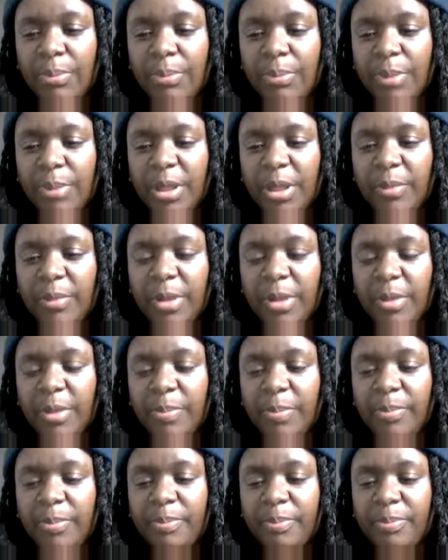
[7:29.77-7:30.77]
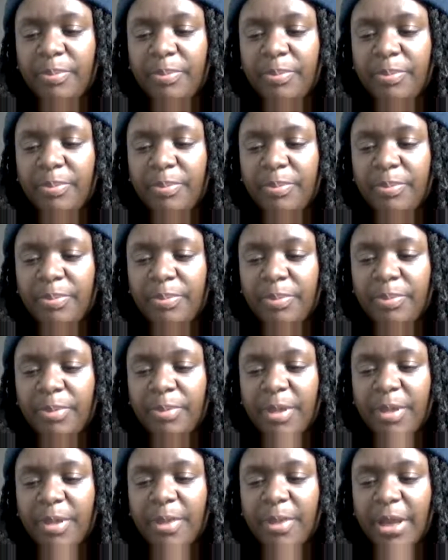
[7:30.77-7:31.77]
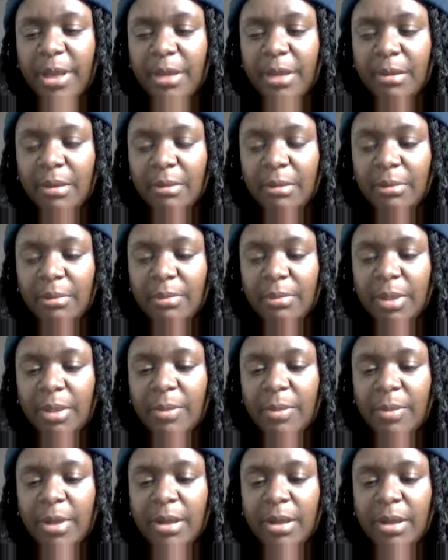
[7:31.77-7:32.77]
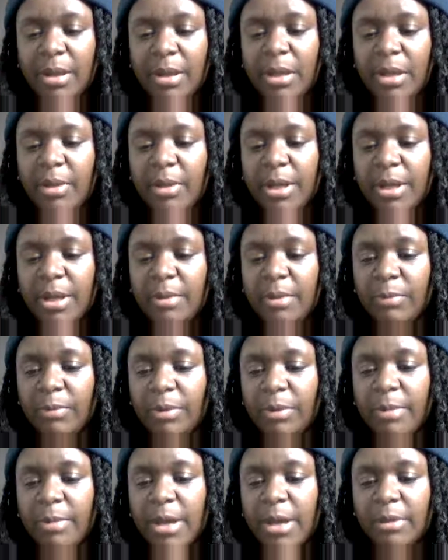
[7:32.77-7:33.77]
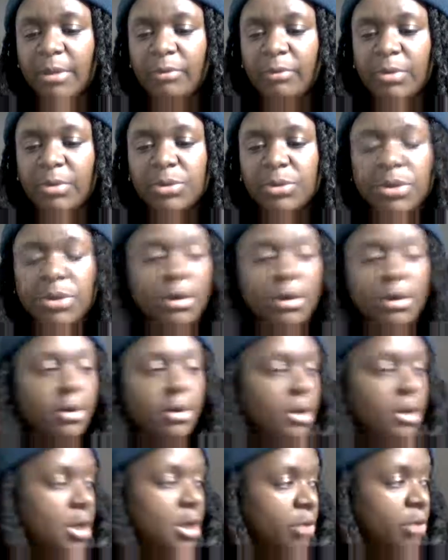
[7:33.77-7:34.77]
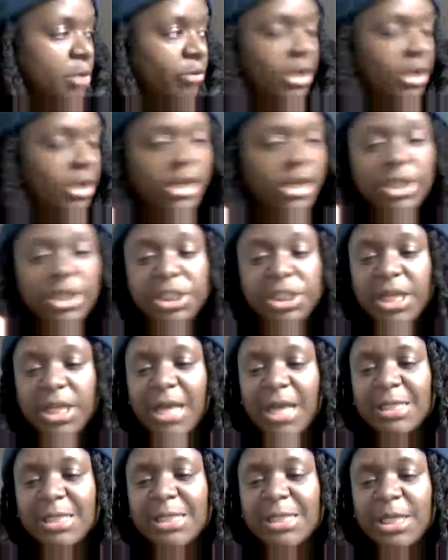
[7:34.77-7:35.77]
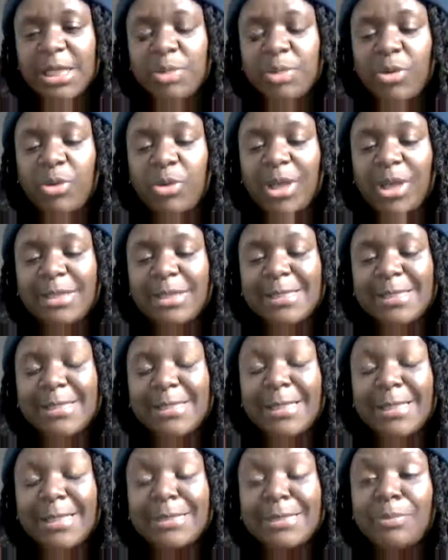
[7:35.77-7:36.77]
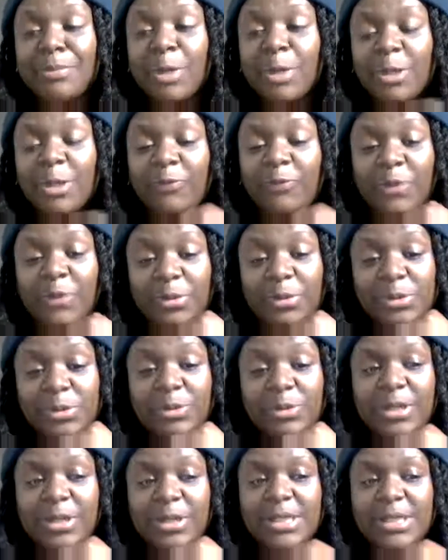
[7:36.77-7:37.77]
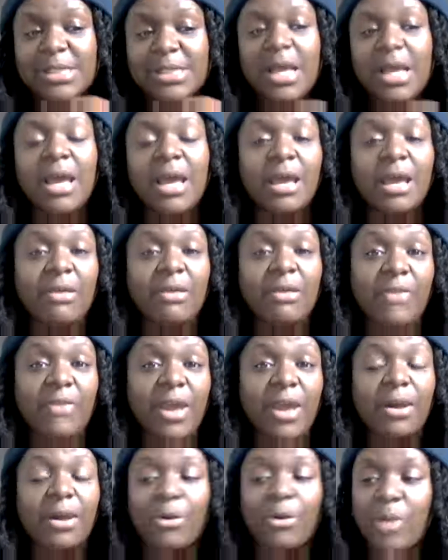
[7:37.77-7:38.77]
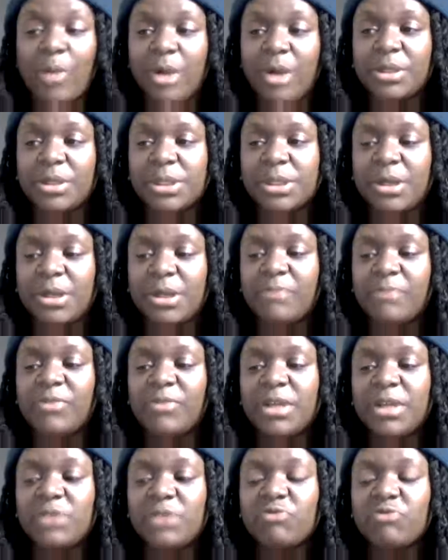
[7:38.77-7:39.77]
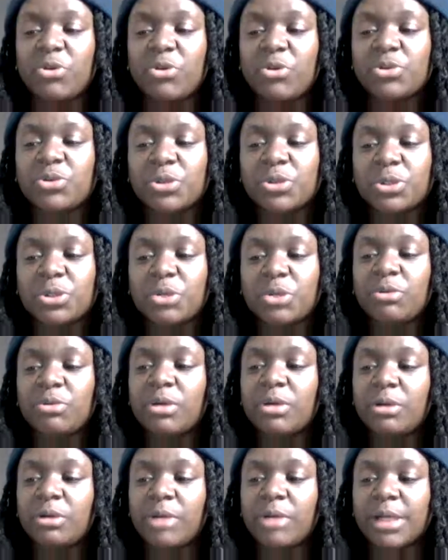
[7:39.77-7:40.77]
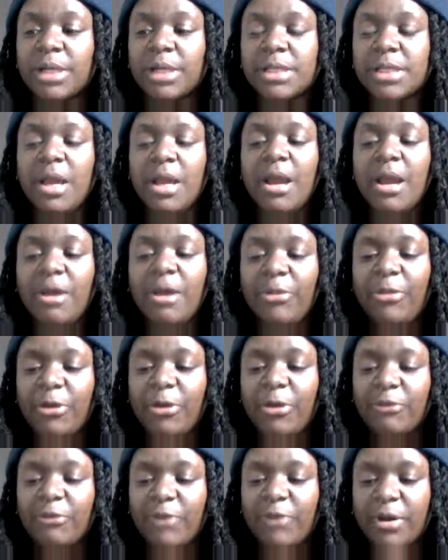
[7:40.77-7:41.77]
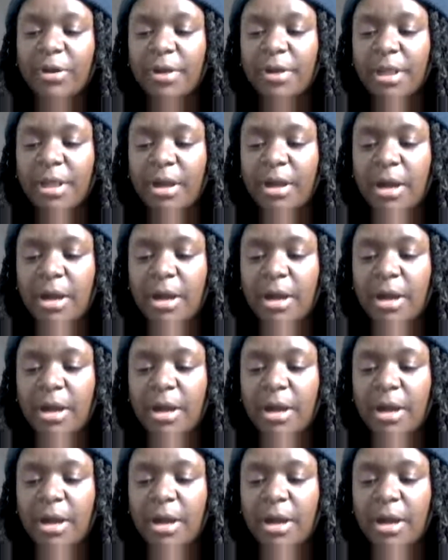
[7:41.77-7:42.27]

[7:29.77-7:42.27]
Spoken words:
p pang pang. Anyway, it doesn't really matter. The rolls are really good. She got 6.6 million views on this, and they are well deserved. These rolls are so good, you guys. They're very